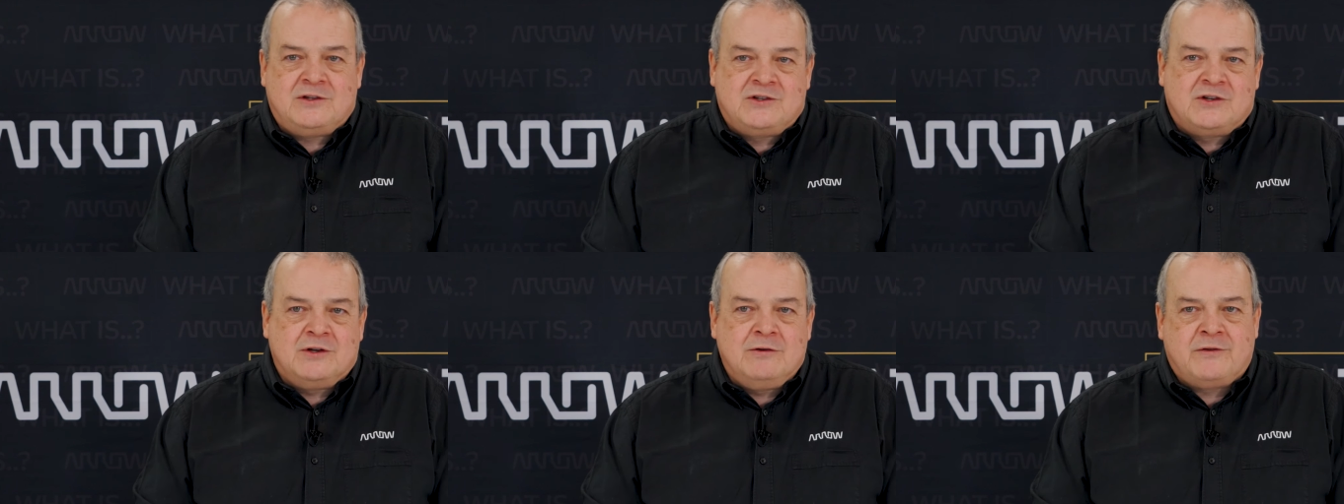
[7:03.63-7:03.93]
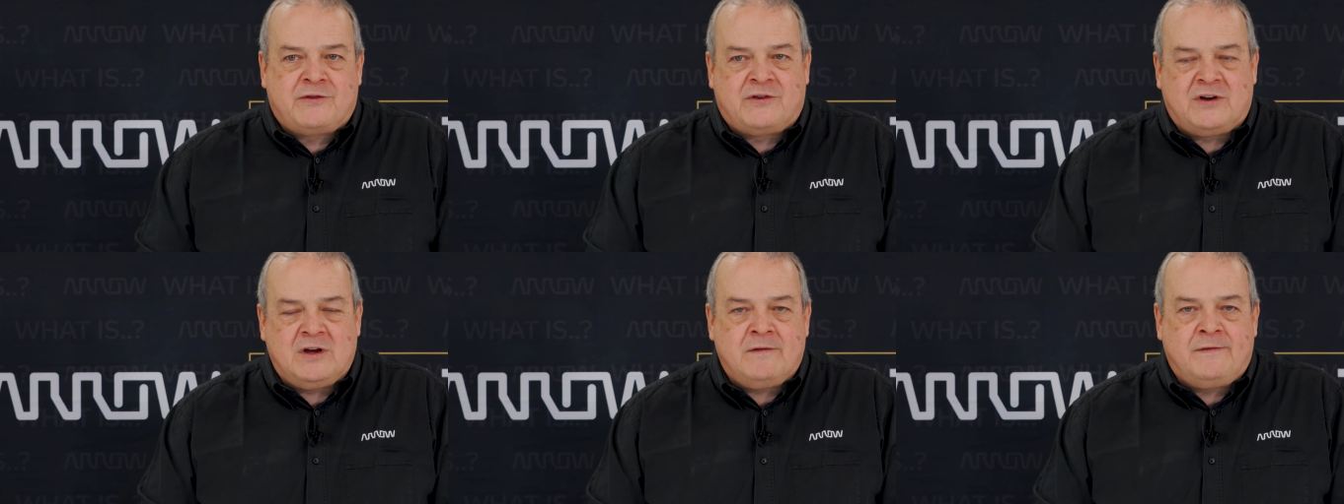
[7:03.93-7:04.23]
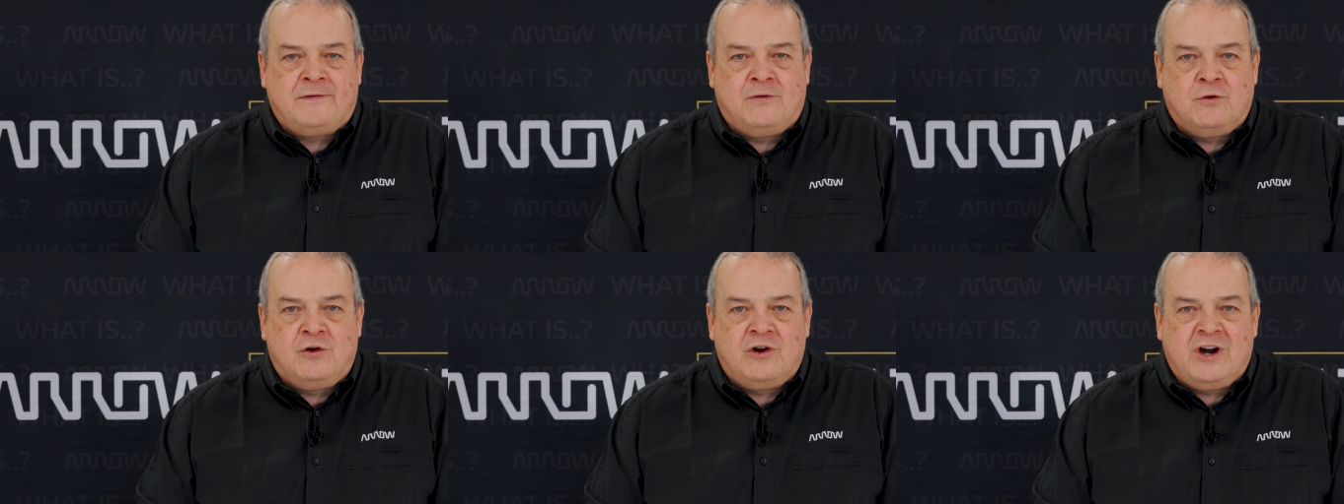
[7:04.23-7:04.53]
at 2, 3 or
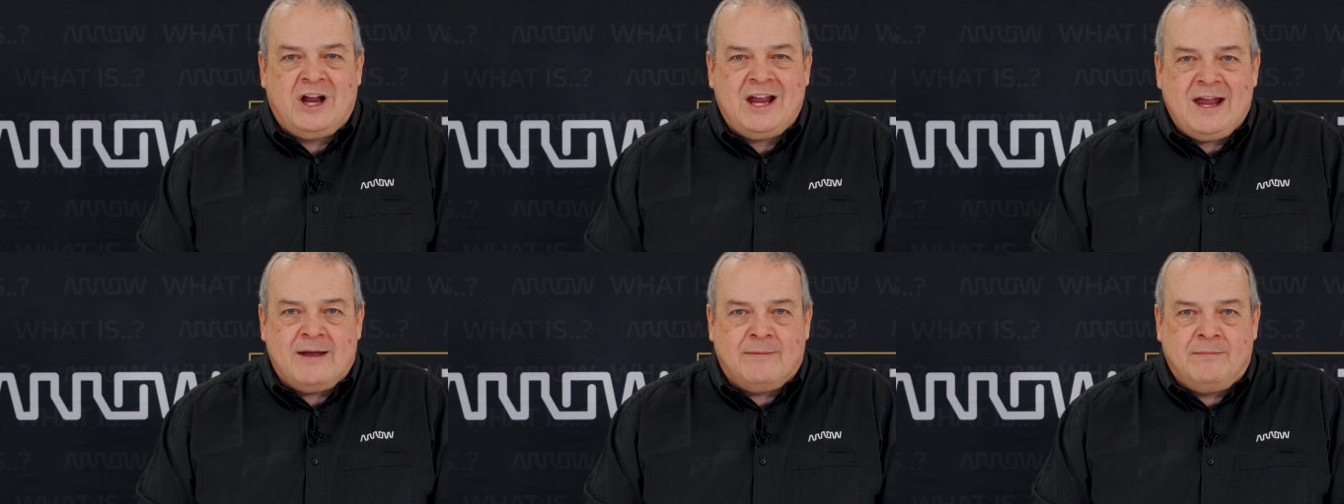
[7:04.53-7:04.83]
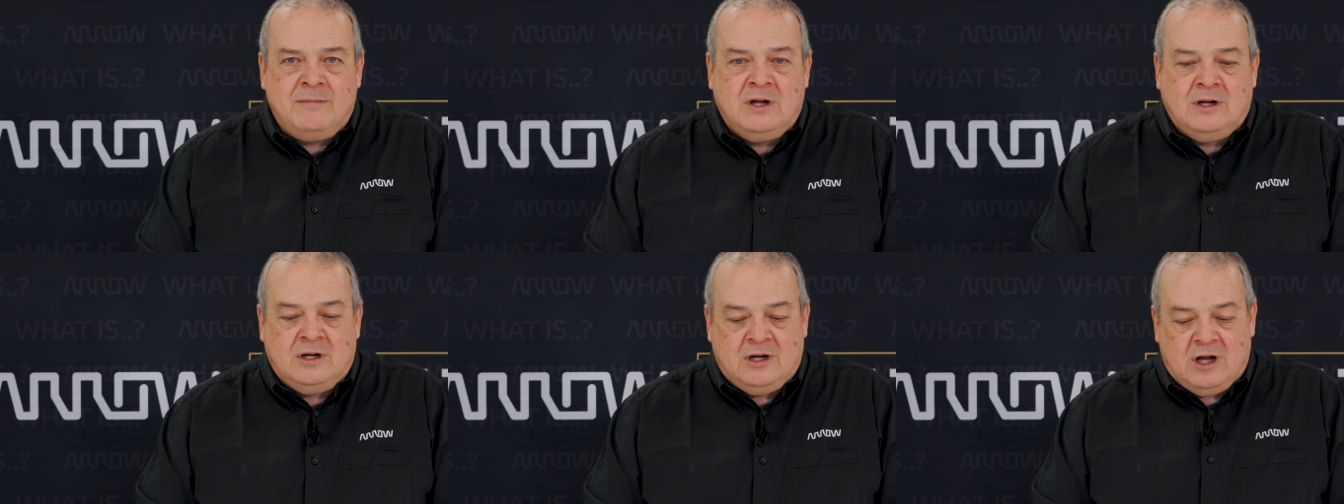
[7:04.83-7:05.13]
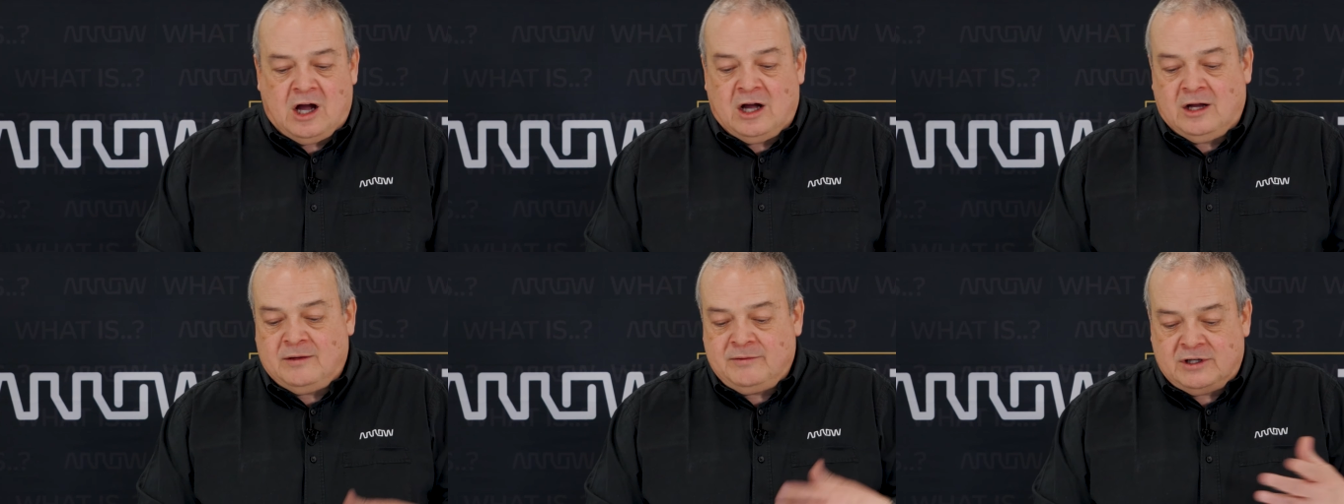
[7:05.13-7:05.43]
4 a.m,
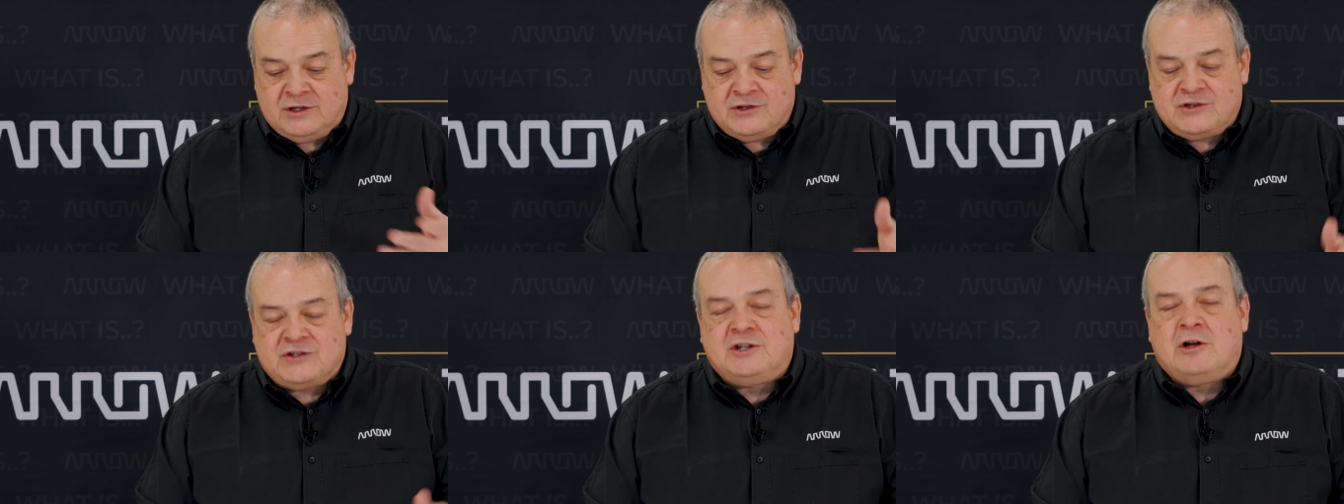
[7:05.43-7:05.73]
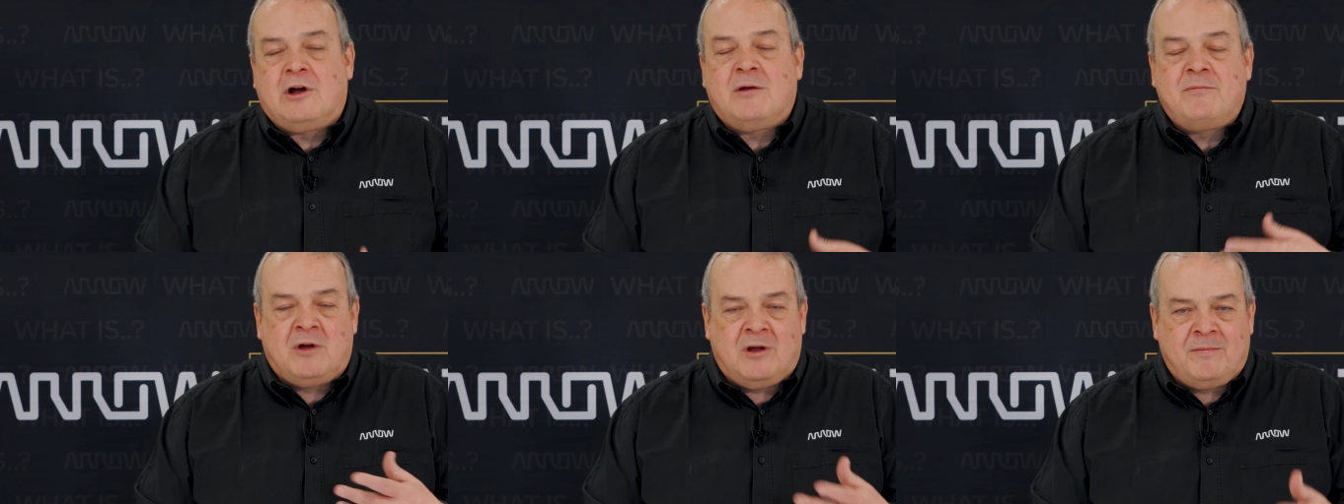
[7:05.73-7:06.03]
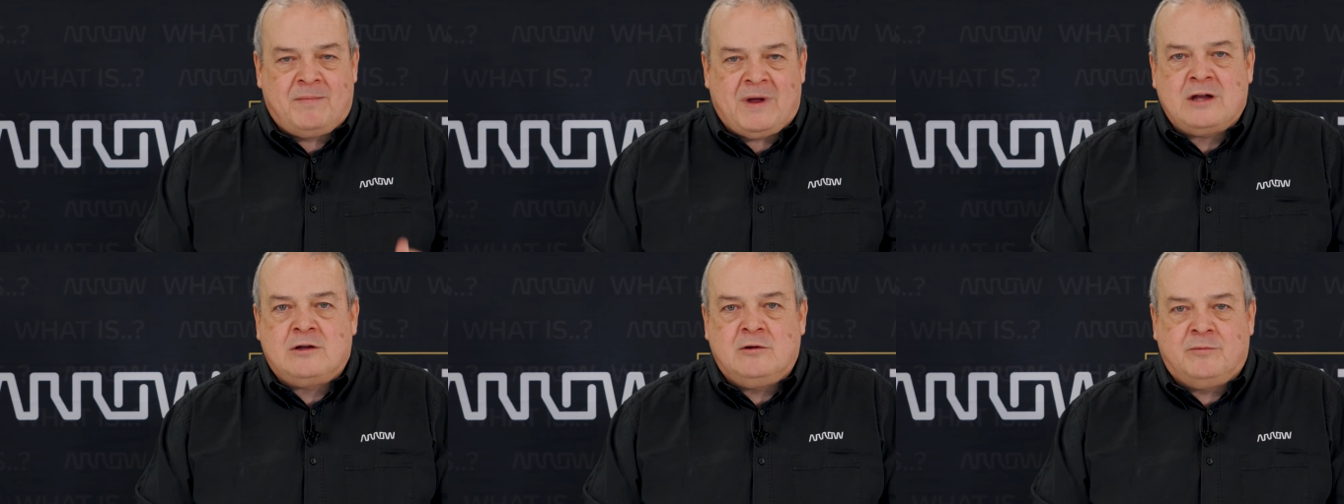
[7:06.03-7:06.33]
I'm going to start my
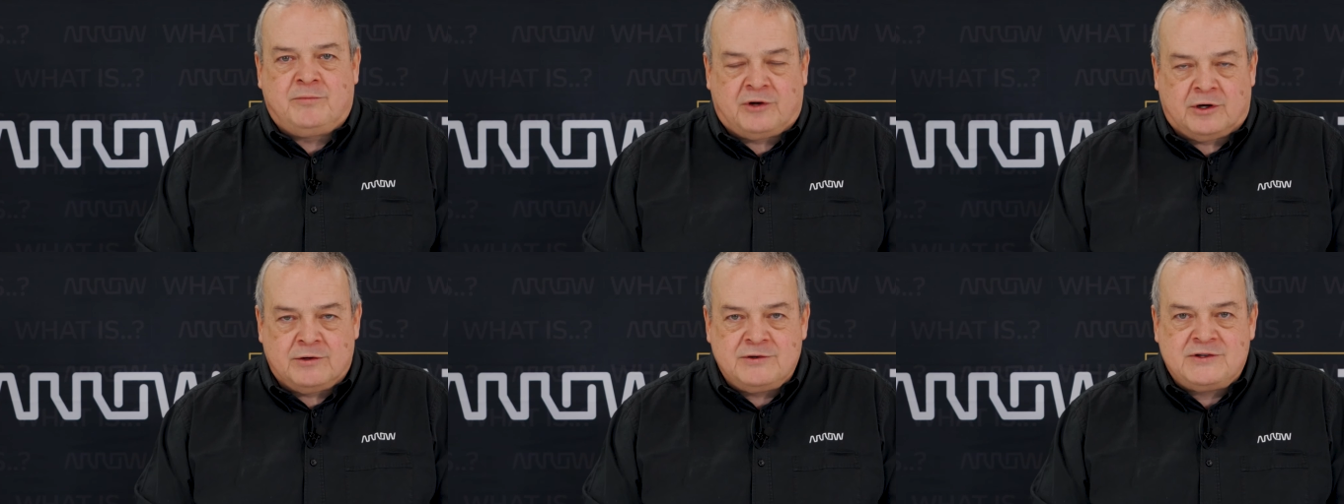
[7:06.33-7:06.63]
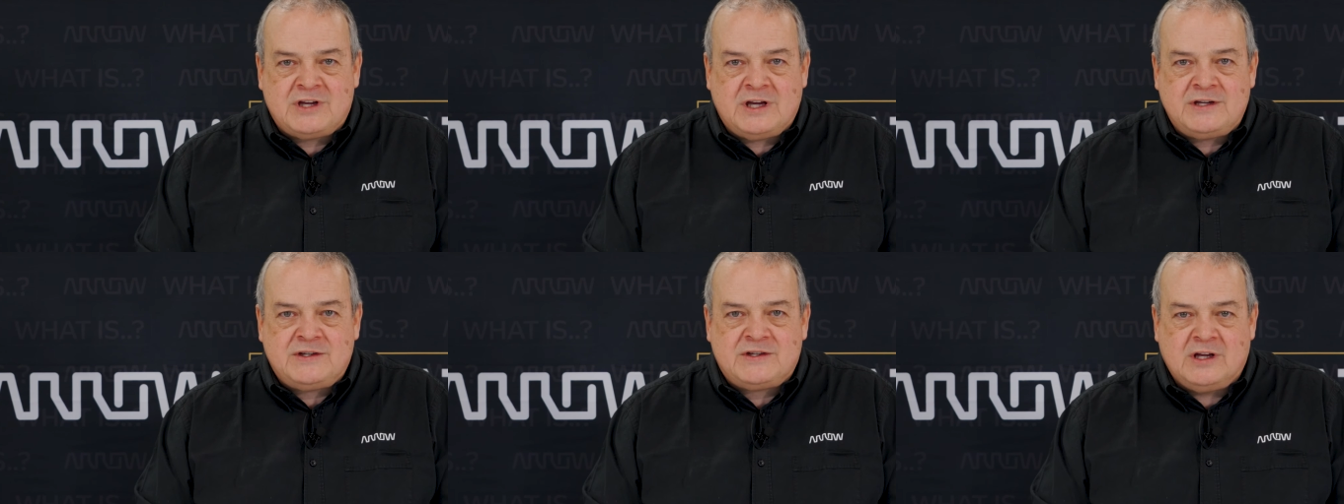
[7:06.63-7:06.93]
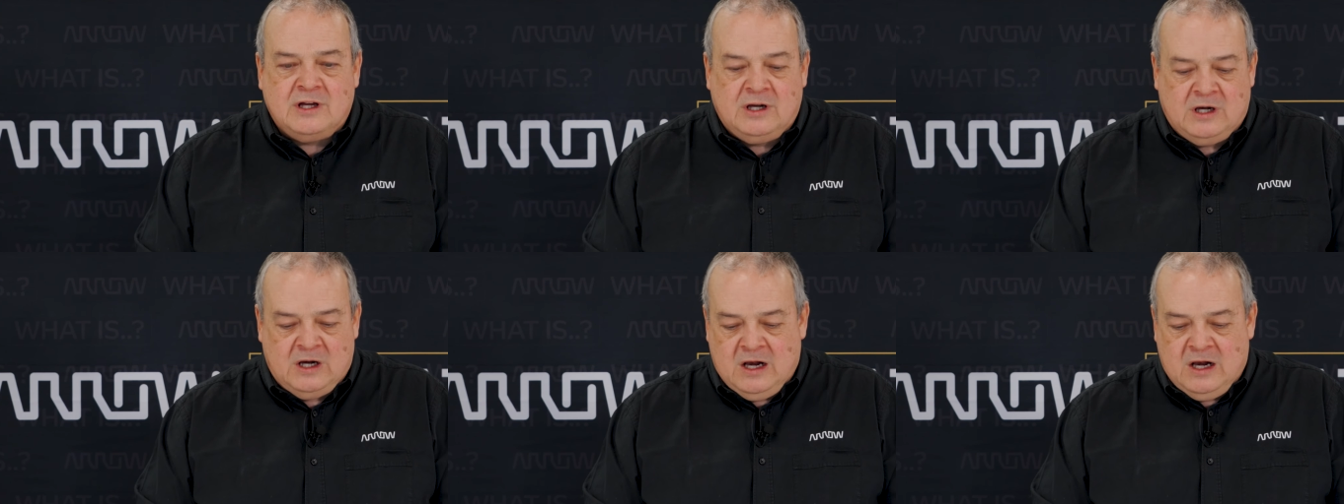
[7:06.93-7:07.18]
backup process.